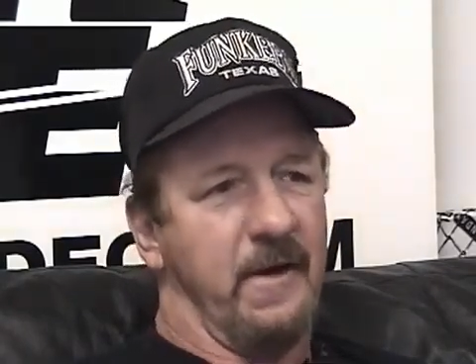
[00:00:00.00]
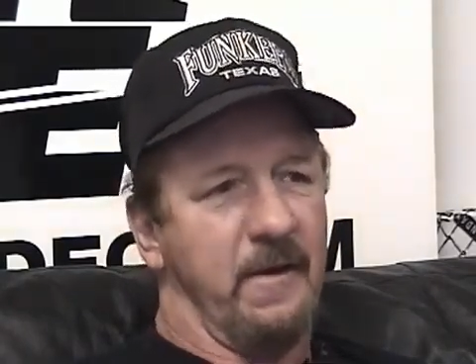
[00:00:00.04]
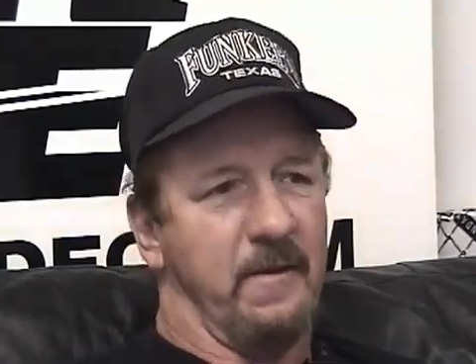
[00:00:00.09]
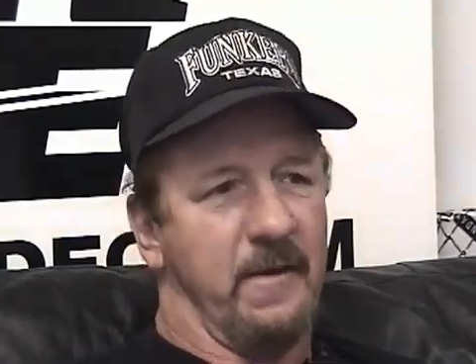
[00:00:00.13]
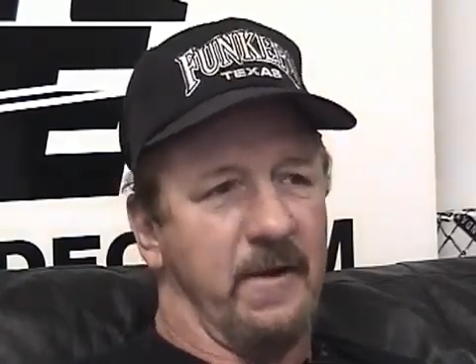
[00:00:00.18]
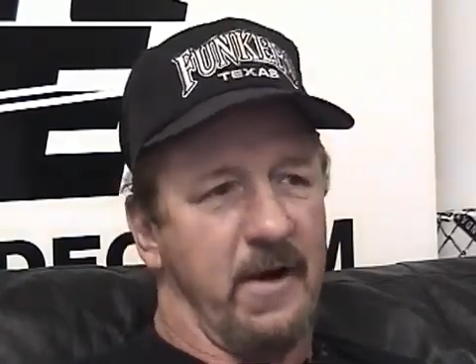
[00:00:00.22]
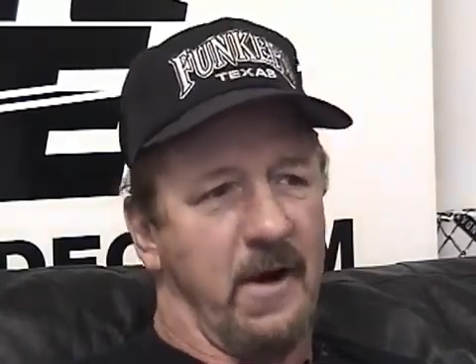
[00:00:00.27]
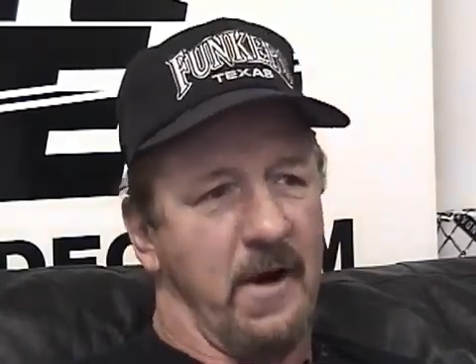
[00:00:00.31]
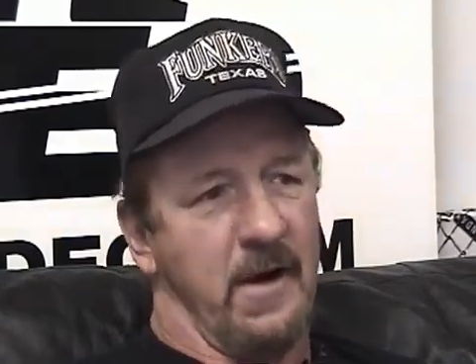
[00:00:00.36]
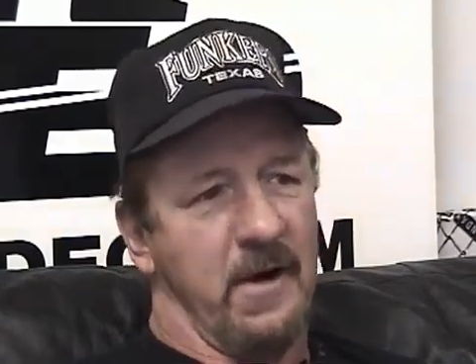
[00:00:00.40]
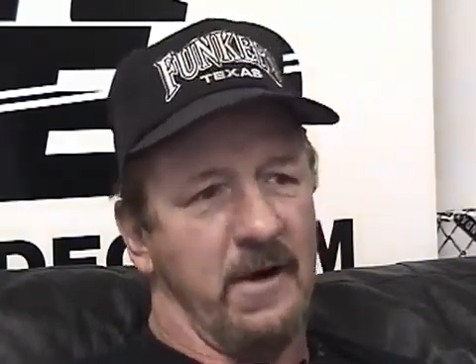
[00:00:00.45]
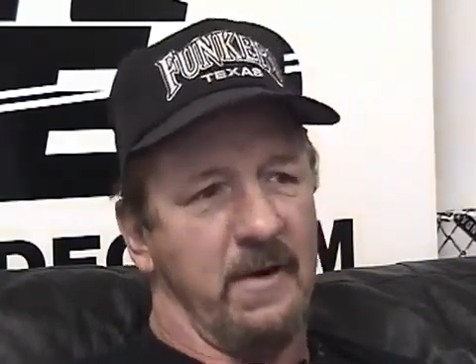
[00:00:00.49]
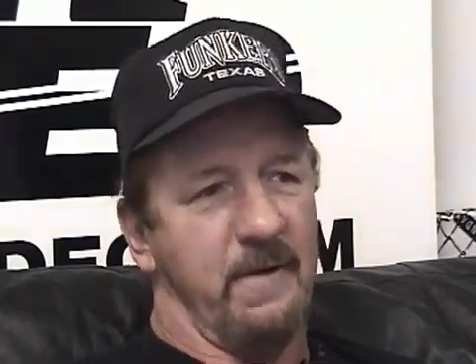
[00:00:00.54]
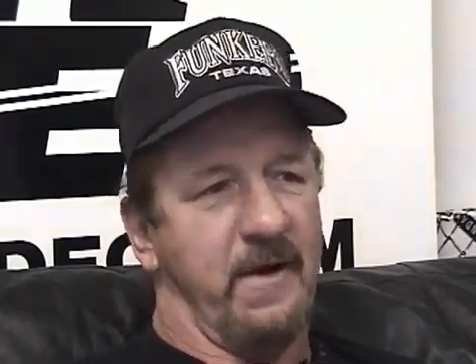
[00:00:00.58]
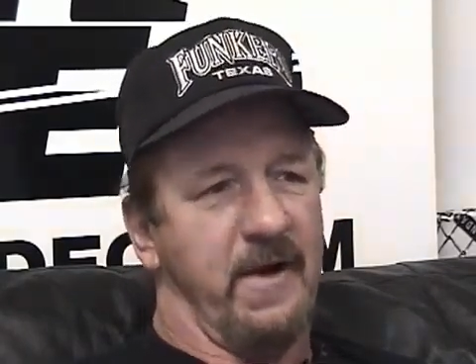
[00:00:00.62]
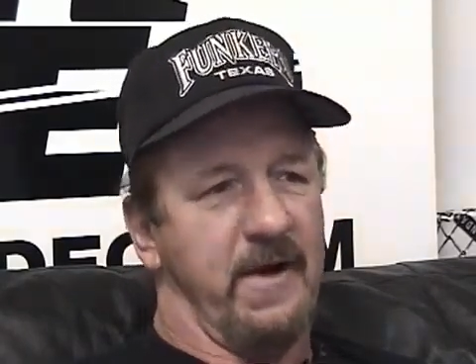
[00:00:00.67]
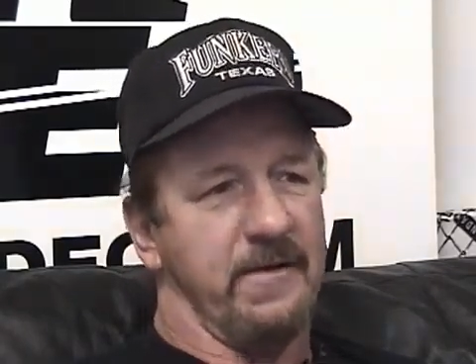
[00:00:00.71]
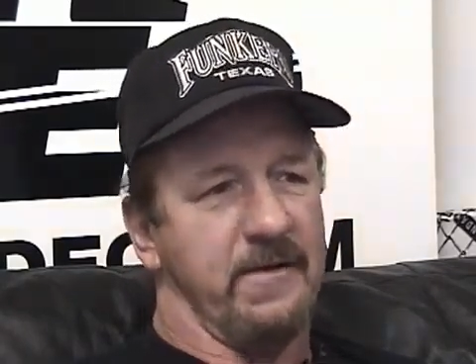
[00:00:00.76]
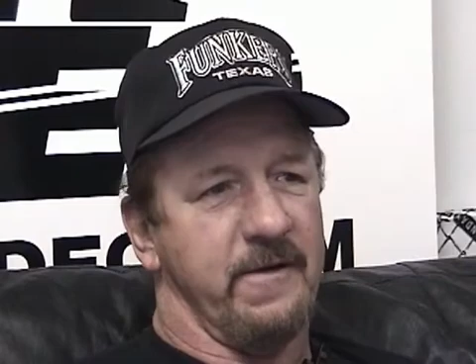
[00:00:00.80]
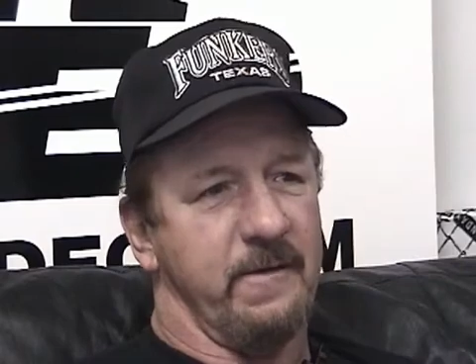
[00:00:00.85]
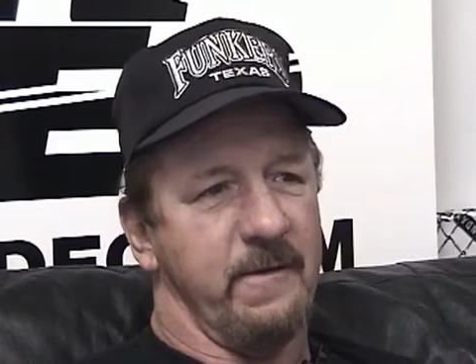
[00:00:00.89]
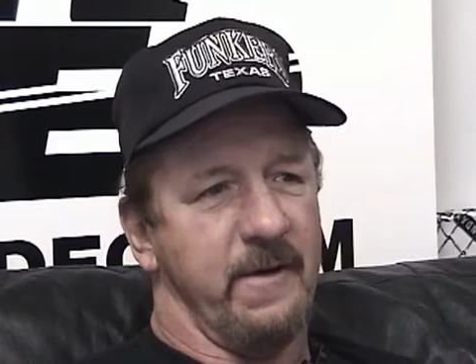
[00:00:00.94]
when Harley
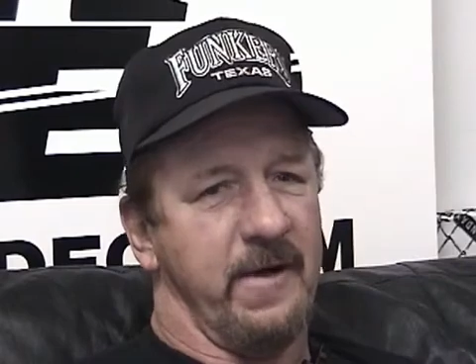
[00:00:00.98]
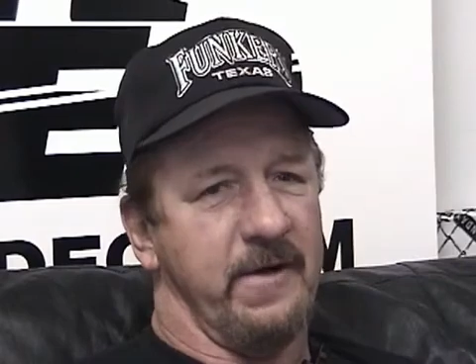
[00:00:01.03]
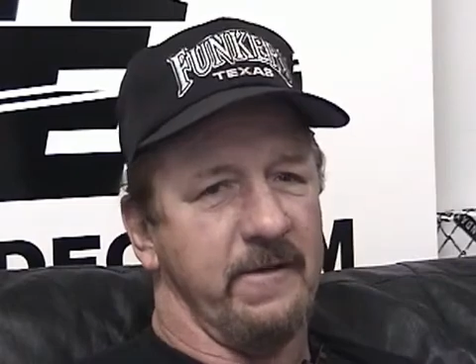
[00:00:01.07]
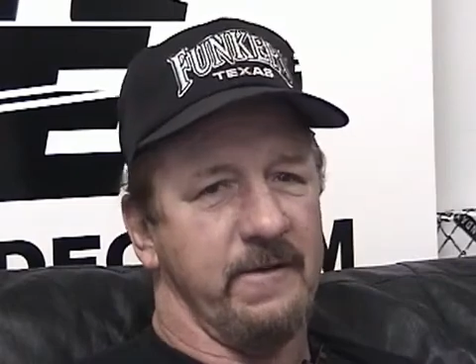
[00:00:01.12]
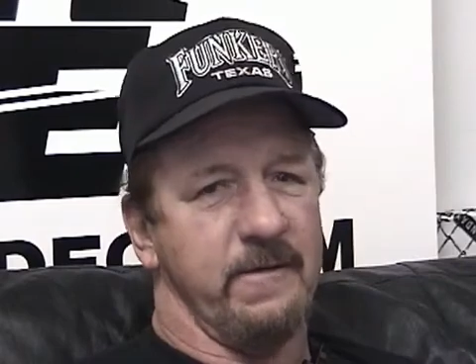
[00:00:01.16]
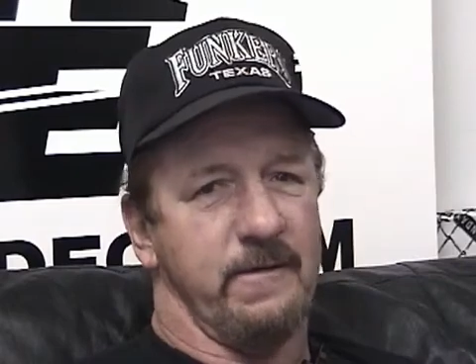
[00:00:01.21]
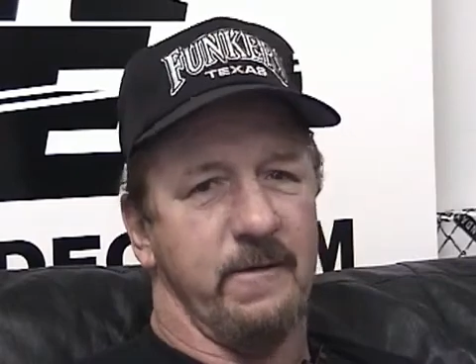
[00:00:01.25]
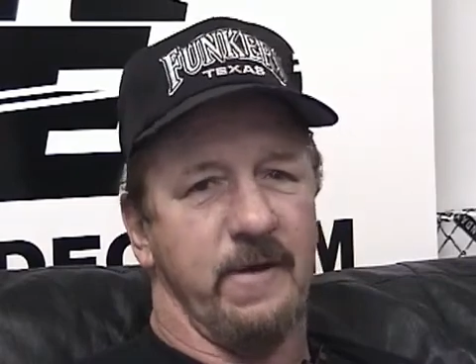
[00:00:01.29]
Race had raised his